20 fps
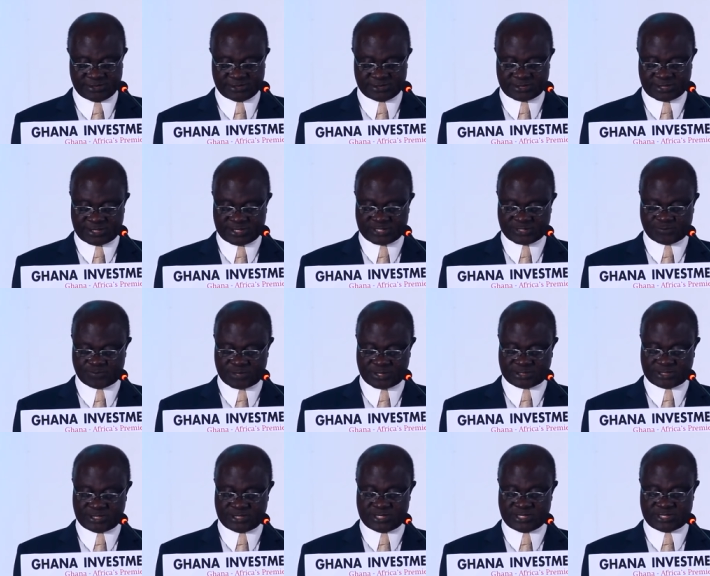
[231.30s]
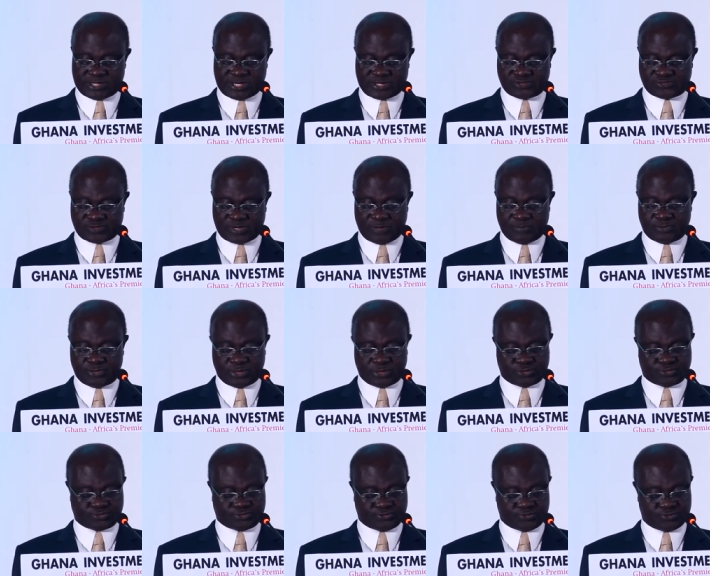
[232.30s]
that the expected industrial
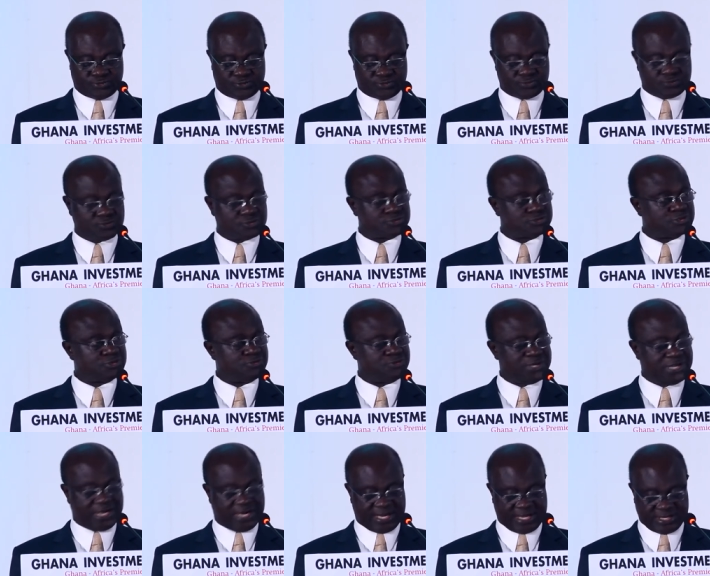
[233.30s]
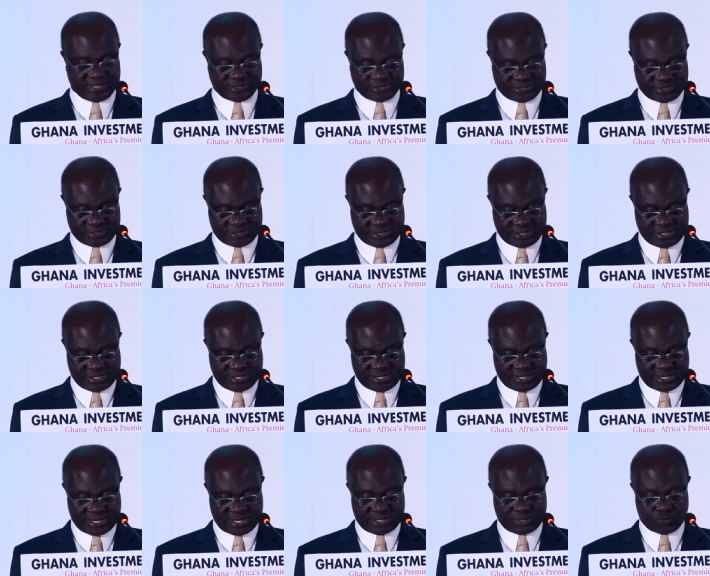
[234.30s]
breakthrough was not realized,
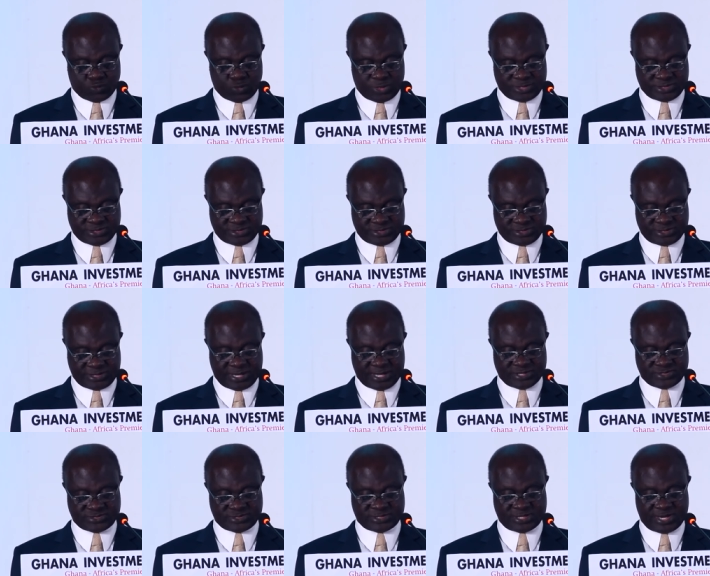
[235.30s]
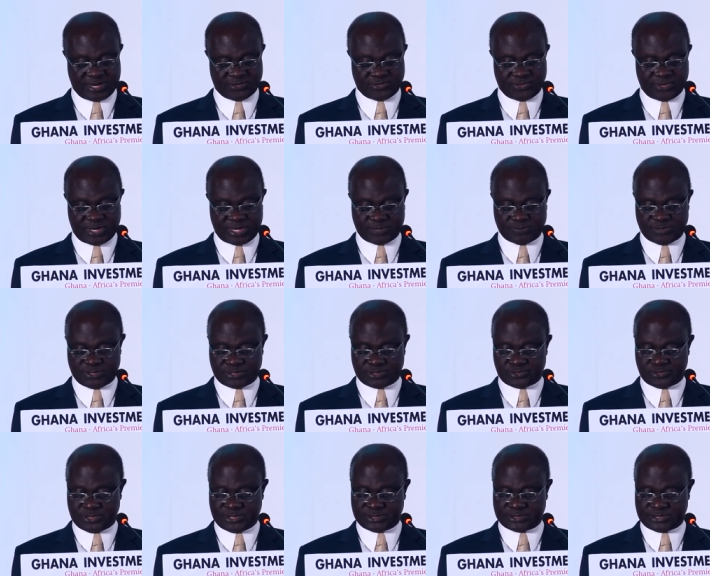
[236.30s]
and a worst case scenario had been
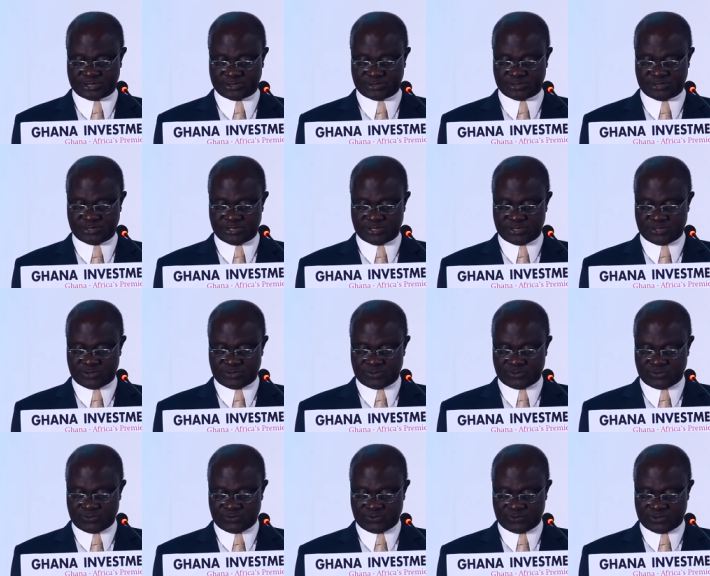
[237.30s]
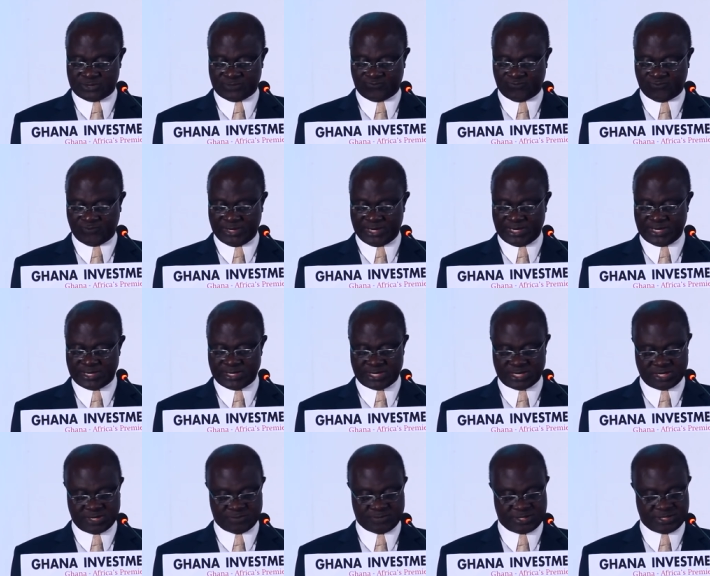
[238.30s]
created with the failing
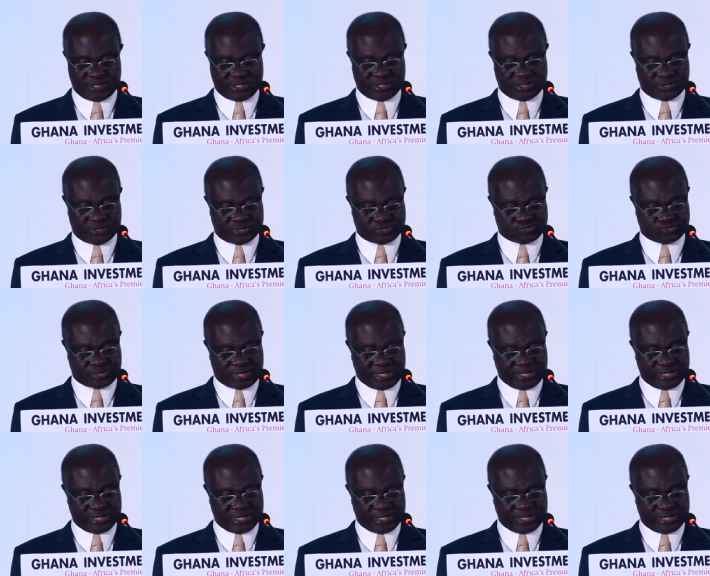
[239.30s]
urban industrial